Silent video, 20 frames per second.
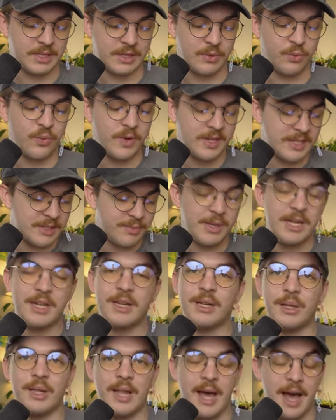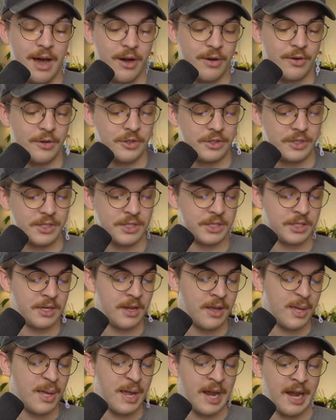the wispy clouds,
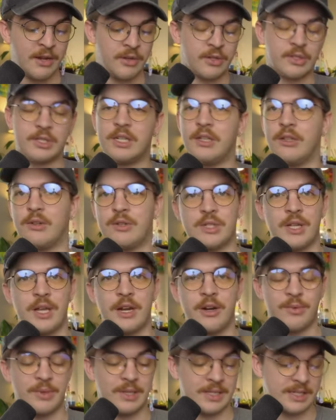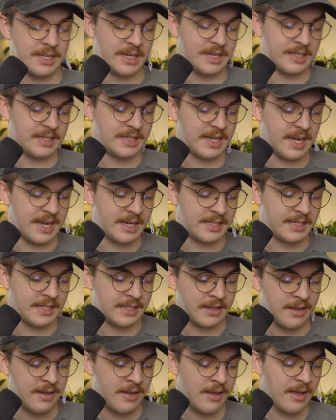and you'll see those later when the sun sets.
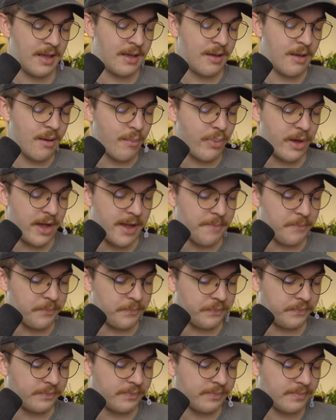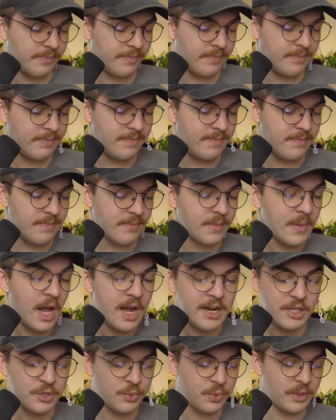But I
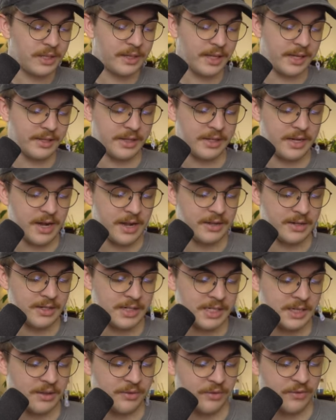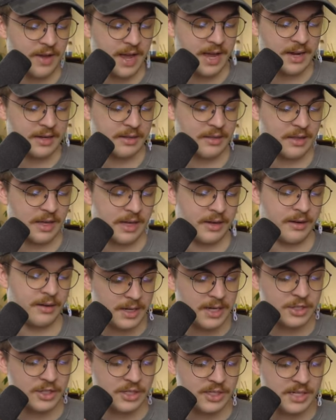just really like the colors and the fact that
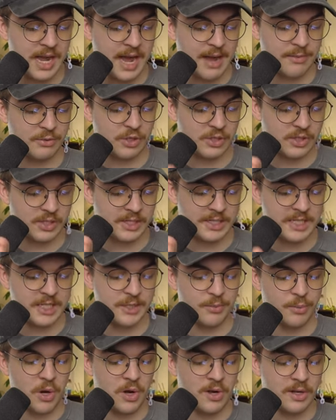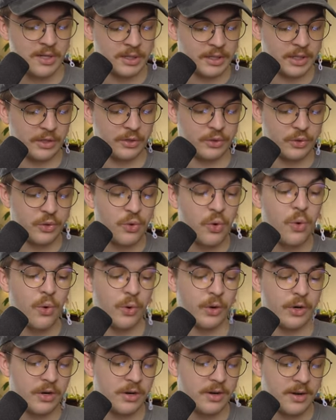it just captures this small little
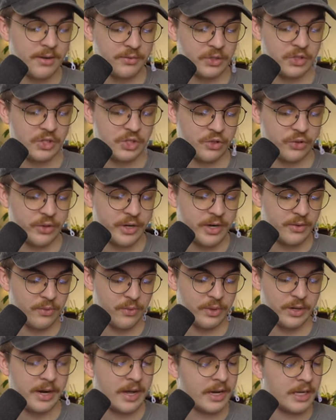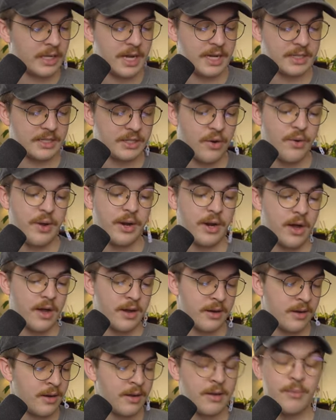corner of the street where not a lot's going
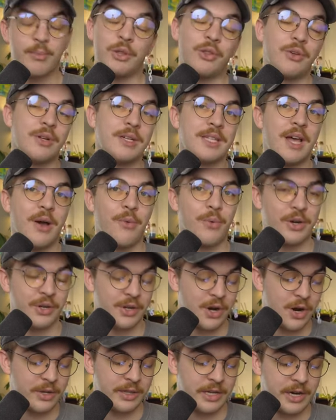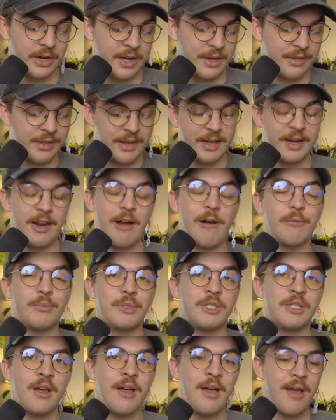on. But there is that one car there, and I think it helps